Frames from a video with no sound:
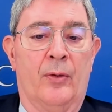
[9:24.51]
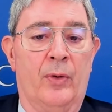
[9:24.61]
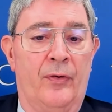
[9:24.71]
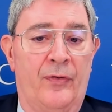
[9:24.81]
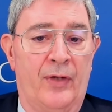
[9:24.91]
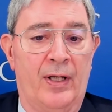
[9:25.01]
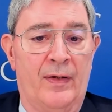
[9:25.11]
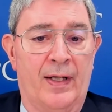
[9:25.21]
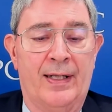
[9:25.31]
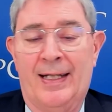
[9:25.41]
we see
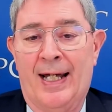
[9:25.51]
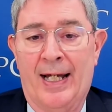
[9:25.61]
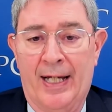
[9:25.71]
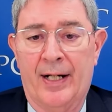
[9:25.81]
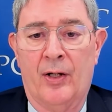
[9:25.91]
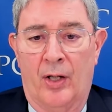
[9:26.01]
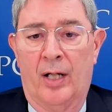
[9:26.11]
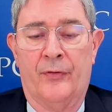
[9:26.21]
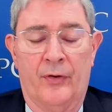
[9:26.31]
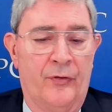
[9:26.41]
that he
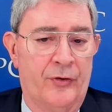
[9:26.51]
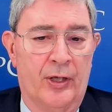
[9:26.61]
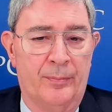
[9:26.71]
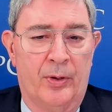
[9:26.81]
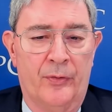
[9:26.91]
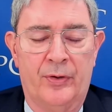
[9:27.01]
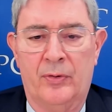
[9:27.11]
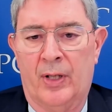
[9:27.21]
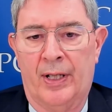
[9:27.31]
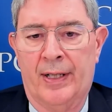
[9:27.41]
analyzes, John Paul
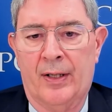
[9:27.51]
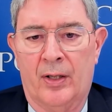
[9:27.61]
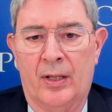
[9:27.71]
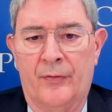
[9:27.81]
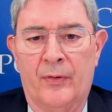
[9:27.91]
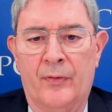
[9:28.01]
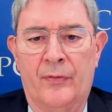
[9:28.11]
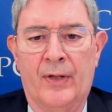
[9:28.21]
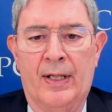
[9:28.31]
II analyzes,